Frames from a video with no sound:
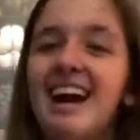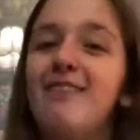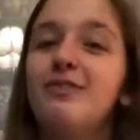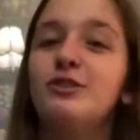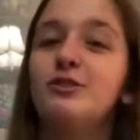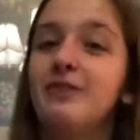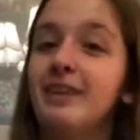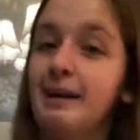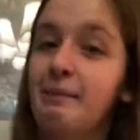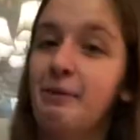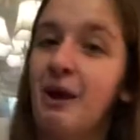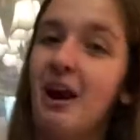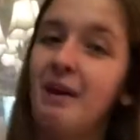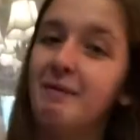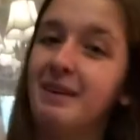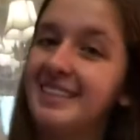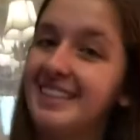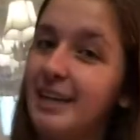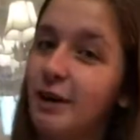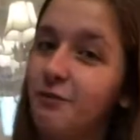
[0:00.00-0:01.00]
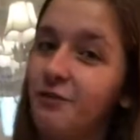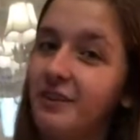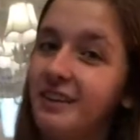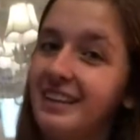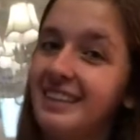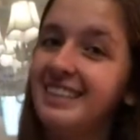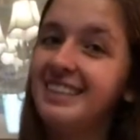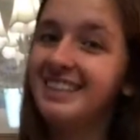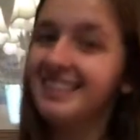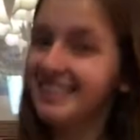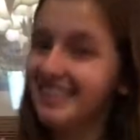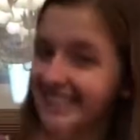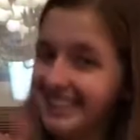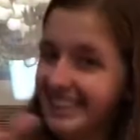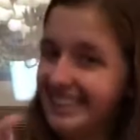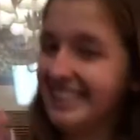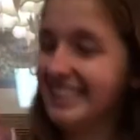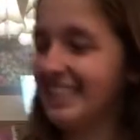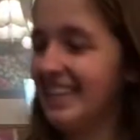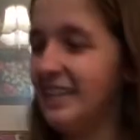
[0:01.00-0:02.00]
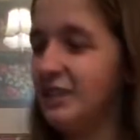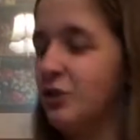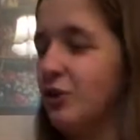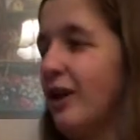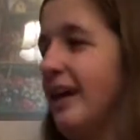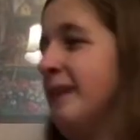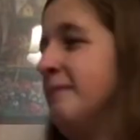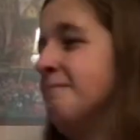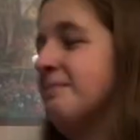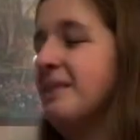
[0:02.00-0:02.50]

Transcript: I was really proud of myself for this. Enjoy.